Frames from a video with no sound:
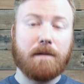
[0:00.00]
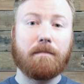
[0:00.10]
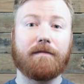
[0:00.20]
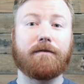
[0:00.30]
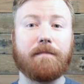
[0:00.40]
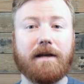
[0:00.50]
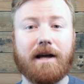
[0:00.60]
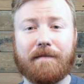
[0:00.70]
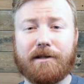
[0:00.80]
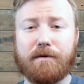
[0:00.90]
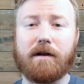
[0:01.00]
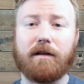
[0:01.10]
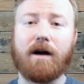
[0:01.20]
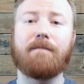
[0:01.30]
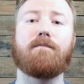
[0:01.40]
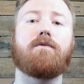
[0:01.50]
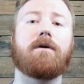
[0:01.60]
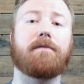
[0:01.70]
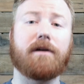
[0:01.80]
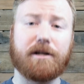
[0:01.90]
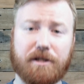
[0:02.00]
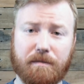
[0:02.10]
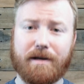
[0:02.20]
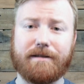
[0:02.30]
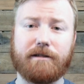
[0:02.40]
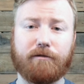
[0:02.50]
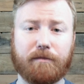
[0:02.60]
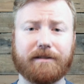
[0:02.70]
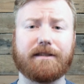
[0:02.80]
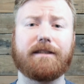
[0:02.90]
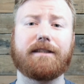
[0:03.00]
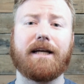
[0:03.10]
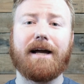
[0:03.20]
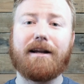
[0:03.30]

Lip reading: But for me, I've been doing a lot more production pieces for businesses,